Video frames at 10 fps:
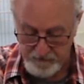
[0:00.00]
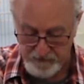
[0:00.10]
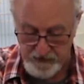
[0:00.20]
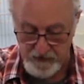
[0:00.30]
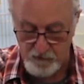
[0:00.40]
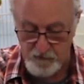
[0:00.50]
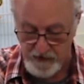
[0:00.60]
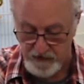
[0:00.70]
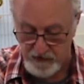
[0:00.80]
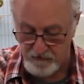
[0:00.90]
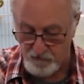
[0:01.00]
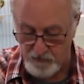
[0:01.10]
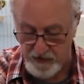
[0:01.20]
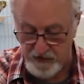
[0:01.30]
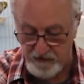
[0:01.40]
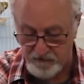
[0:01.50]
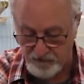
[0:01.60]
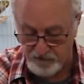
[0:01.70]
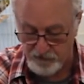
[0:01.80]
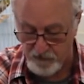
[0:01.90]
then ready to
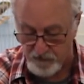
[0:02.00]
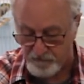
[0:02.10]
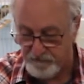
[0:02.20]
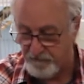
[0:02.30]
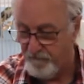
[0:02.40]
serve.